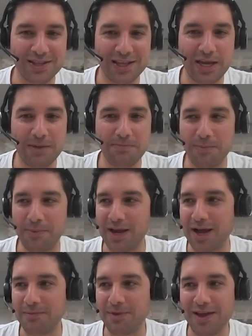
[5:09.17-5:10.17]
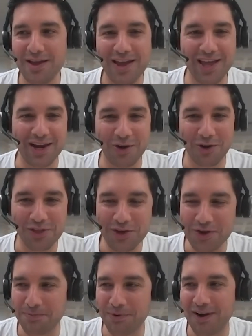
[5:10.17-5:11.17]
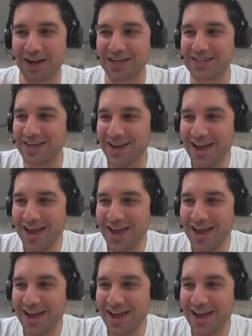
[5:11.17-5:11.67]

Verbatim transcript: that keep popping up and all the new products.